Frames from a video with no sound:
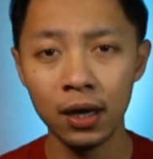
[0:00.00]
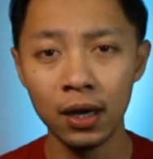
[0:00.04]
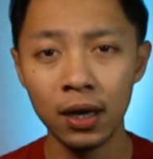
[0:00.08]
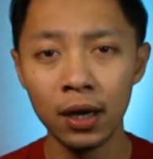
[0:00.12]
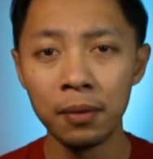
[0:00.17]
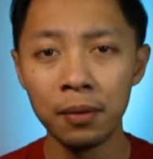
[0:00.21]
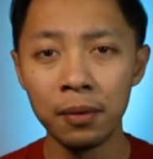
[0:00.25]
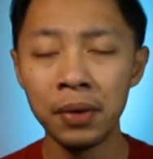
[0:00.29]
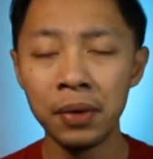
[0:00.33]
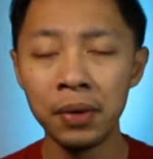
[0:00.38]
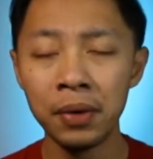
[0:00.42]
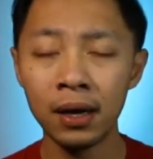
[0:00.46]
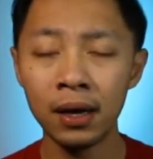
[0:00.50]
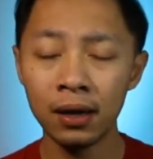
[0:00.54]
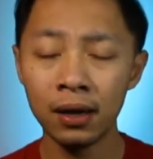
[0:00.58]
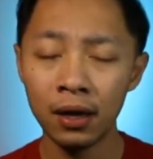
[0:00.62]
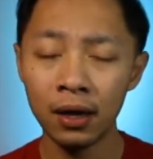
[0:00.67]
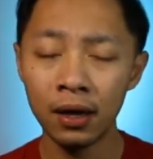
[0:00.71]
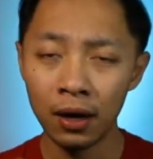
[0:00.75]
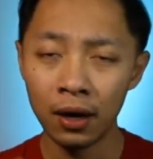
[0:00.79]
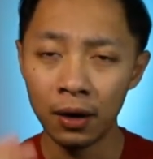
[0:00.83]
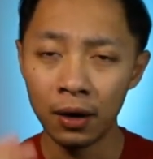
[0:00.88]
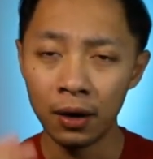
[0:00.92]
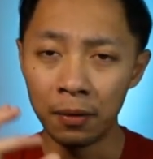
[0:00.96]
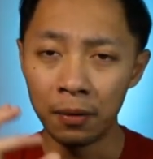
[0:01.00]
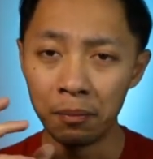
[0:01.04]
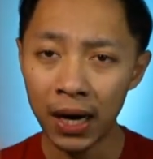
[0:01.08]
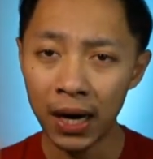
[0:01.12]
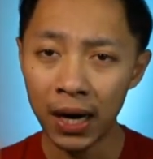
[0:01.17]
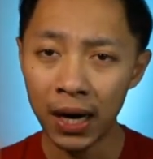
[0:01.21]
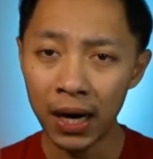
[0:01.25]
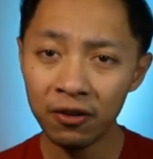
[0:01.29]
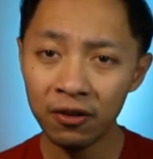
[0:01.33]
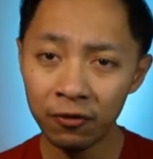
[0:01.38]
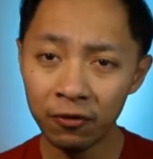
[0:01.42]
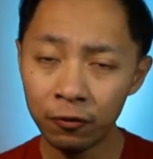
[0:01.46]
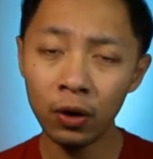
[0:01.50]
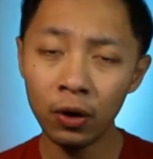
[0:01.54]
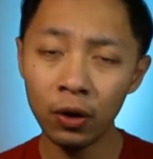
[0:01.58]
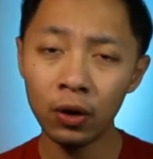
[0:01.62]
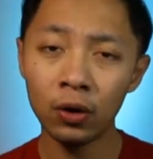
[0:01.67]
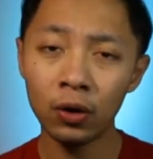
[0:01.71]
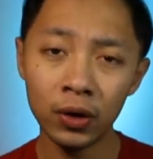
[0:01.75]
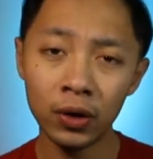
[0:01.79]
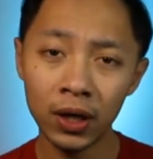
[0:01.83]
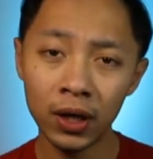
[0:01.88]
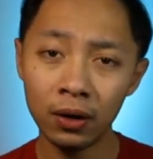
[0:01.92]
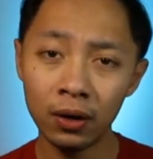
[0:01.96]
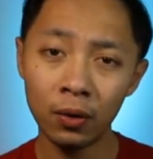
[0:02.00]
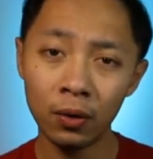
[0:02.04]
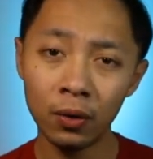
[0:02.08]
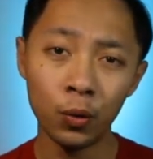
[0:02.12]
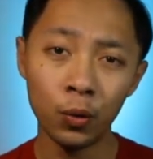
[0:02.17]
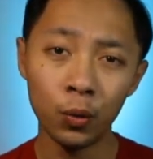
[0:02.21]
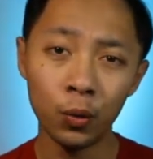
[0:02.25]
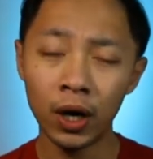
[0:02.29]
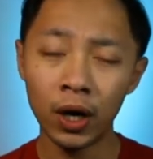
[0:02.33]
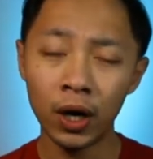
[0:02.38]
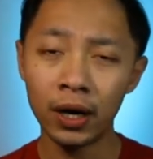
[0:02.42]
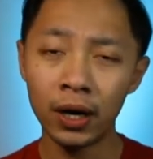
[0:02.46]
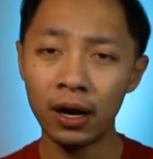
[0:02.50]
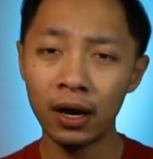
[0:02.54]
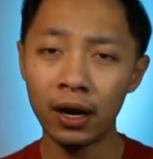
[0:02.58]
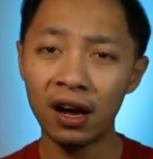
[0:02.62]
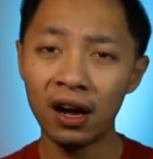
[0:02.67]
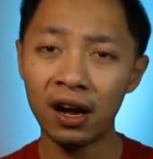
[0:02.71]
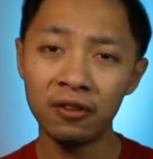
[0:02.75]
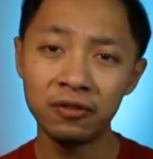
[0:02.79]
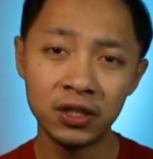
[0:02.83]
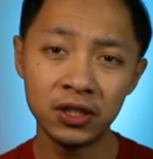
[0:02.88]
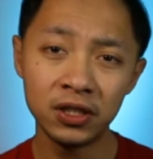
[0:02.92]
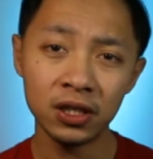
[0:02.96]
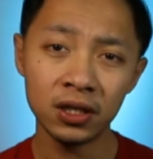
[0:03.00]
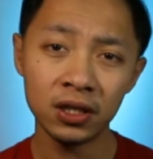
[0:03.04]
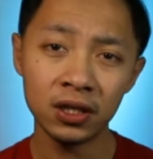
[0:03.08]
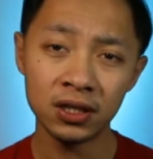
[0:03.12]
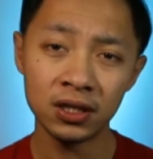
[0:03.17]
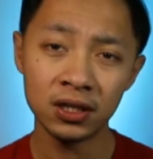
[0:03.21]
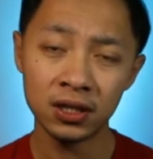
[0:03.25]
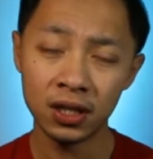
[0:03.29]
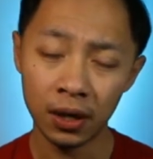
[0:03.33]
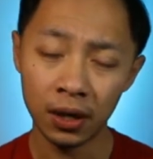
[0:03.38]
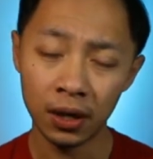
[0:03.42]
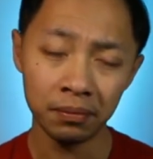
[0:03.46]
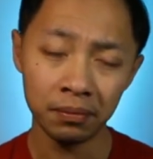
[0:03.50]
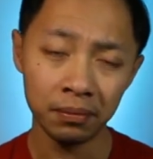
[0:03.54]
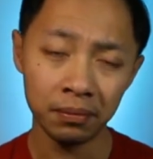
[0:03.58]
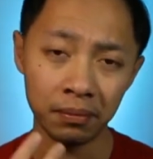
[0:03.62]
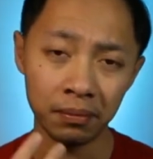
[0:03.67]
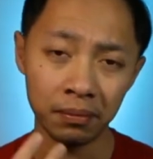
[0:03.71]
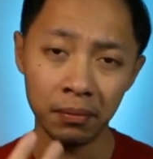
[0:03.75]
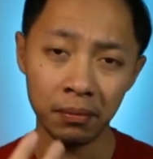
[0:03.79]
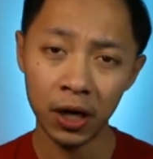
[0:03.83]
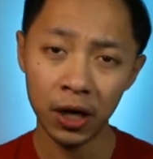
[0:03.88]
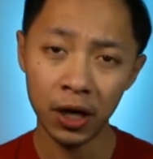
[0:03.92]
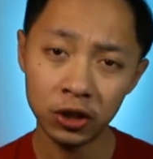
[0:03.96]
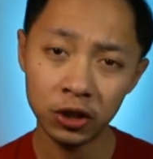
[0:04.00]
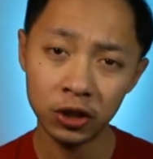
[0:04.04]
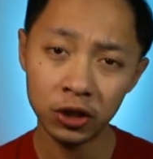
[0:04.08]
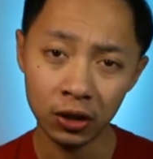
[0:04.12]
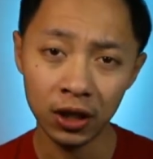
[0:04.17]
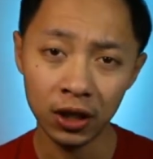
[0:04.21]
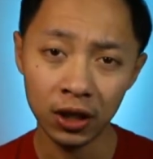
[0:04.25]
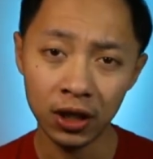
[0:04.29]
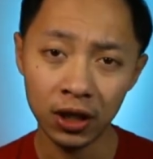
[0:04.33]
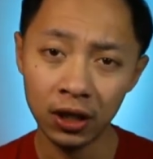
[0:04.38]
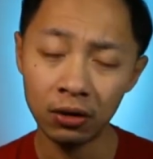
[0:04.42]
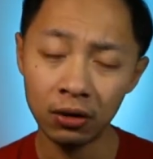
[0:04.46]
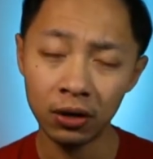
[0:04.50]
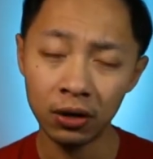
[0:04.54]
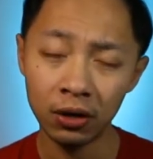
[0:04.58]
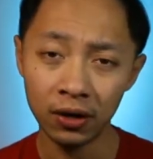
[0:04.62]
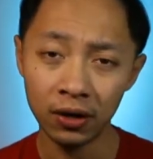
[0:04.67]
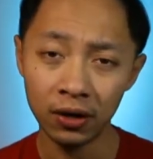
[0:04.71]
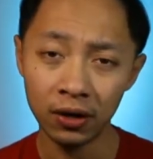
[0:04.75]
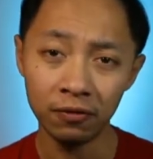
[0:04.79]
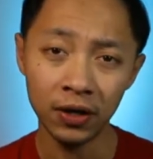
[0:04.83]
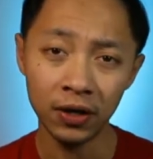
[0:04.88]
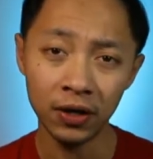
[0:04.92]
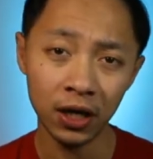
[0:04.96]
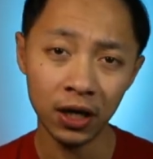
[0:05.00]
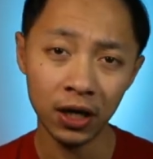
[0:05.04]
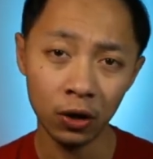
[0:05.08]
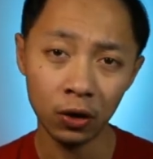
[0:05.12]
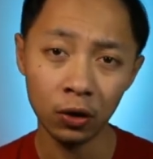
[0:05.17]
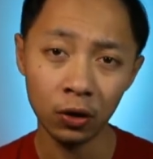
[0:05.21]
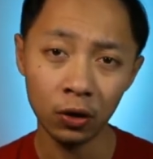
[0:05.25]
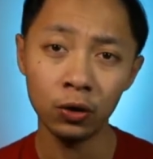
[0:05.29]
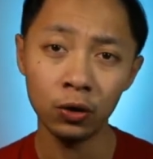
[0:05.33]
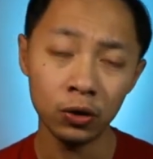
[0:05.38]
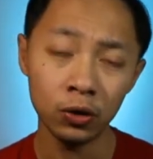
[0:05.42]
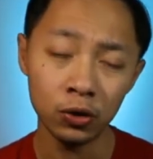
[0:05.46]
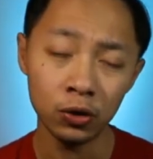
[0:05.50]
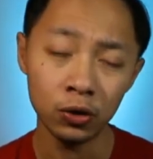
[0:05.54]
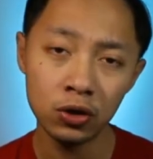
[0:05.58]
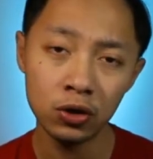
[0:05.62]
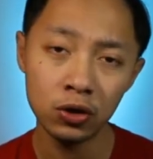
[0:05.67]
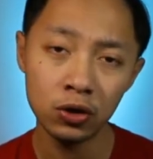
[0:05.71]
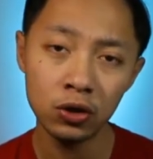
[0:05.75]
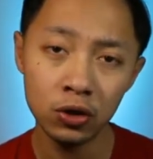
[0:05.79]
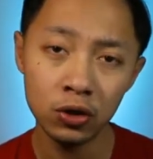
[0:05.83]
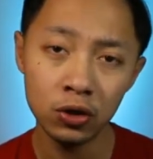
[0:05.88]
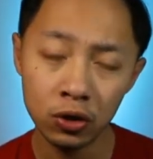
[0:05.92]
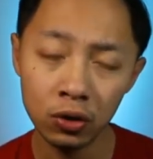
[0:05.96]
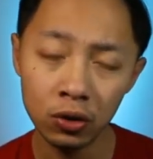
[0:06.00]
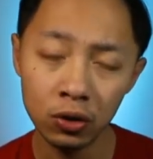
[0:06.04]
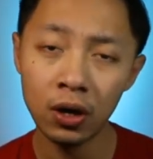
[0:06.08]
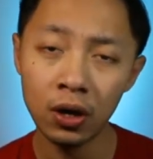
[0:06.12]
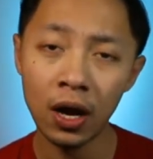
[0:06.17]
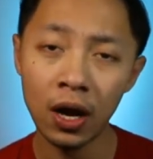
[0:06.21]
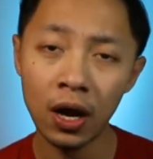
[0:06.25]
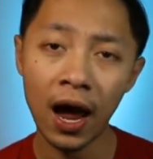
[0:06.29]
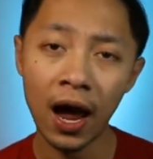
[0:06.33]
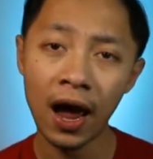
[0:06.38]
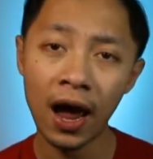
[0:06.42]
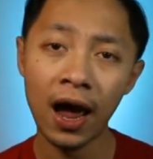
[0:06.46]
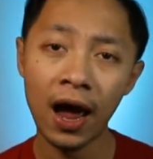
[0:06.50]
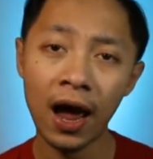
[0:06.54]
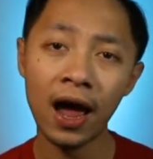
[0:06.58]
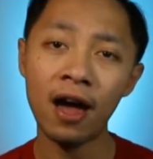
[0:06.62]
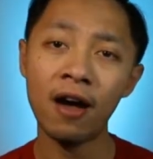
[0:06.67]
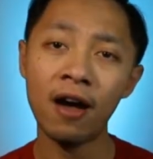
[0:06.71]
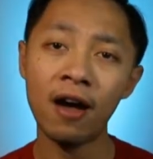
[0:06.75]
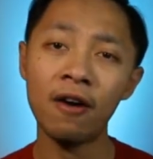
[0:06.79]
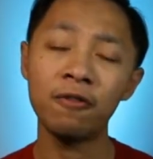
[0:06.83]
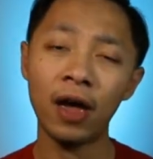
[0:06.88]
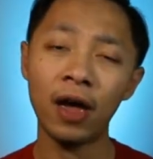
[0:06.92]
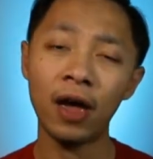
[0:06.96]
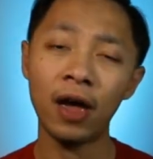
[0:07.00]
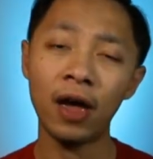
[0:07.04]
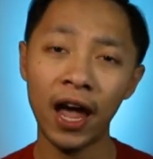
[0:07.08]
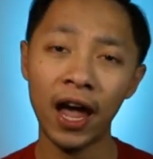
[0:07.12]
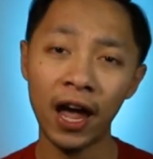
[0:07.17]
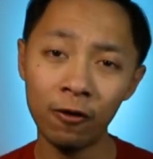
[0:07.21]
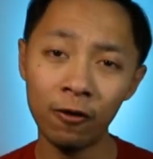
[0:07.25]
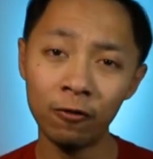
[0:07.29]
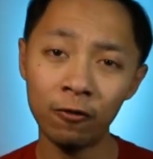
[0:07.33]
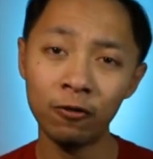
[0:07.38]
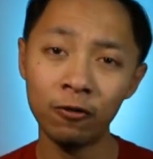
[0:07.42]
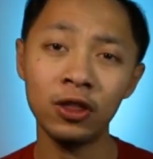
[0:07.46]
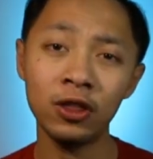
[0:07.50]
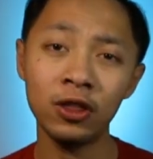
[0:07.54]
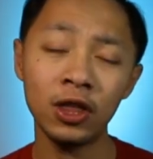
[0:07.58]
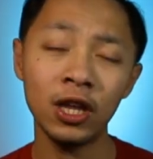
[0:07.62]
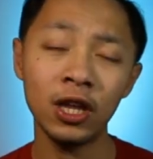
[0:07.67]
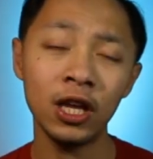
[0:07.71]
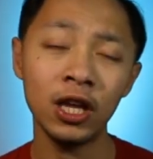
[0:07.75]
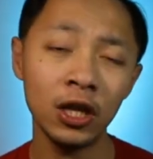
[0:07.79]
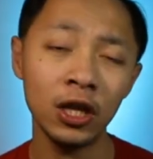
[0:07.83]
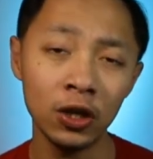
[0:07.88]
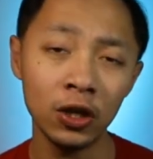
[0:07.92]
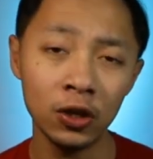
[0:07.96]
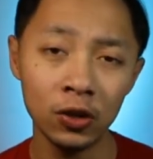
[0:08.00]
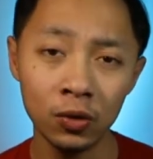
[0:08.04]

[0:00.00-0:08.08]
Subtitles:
But by following what I've just mentioned here in the video, you should have everything you